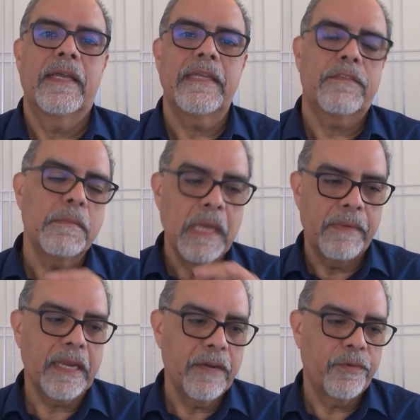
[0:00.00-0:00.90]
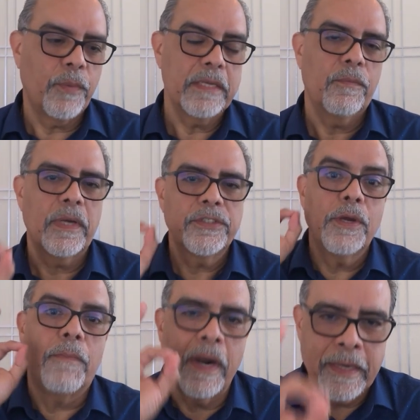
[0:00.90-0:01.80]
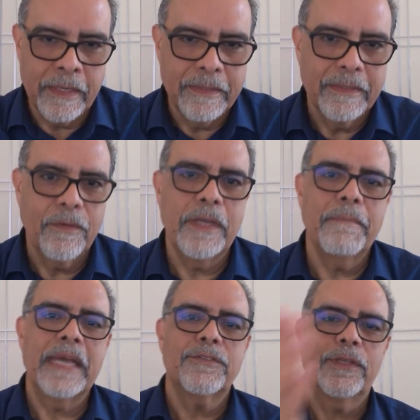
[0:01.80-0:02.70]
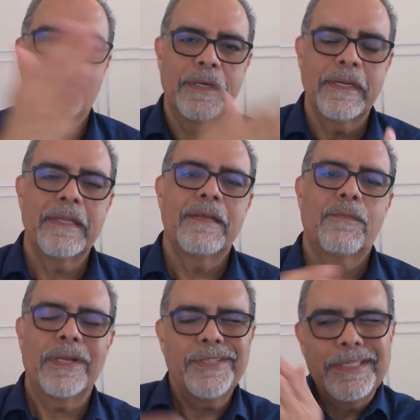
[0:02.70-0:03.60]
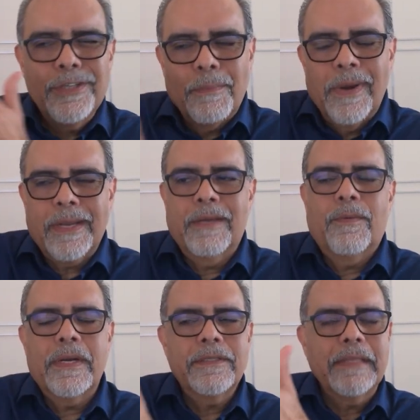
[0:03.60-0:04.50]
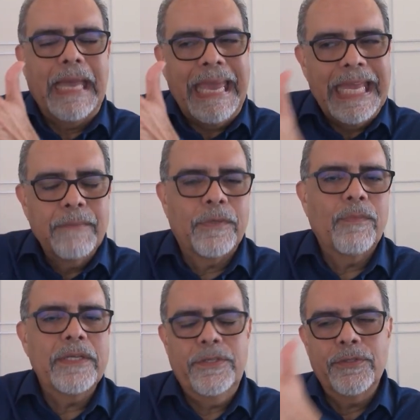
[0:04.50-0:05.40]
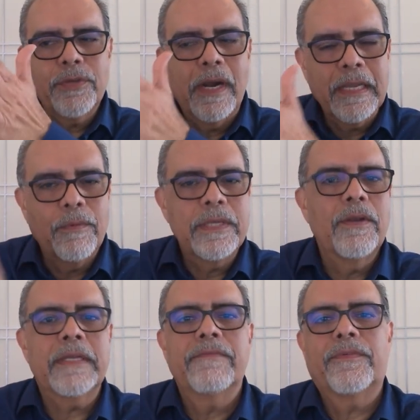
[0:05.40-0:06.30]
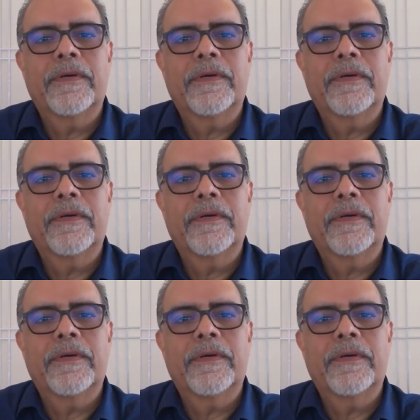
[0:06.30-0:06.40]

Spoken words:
And you have to be very careful. What's your market? Going back to the word, what is your market? What is the animal? What's your target? What are you looking for?